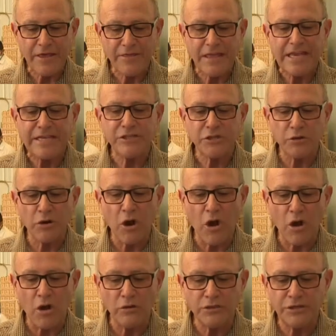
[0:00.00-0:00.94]
These are
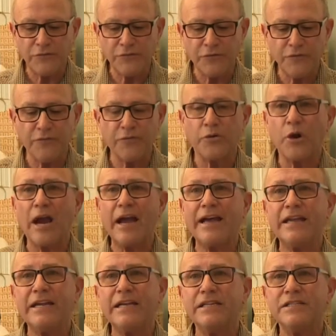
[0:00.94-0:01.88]
all different
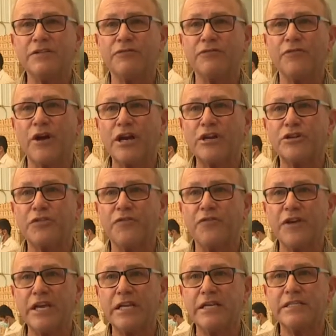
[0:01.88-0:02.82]
varieties of fresh
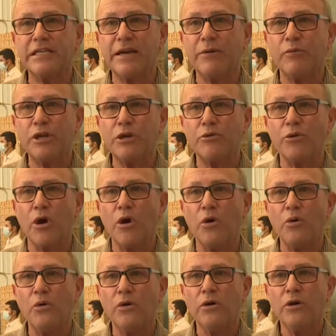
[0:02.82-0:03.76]
figs that we
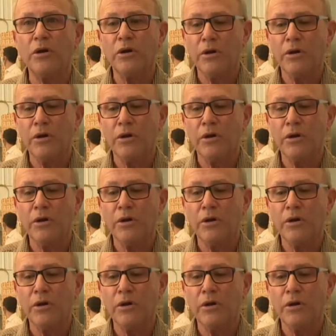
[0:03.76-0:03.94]
grow.